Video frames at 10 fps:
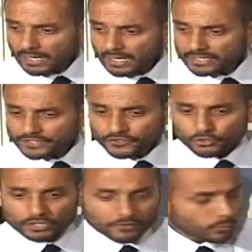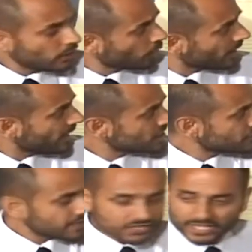And if, you, if we look at each of
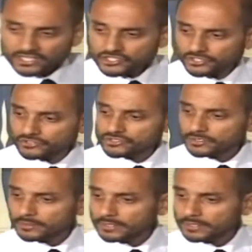these sections,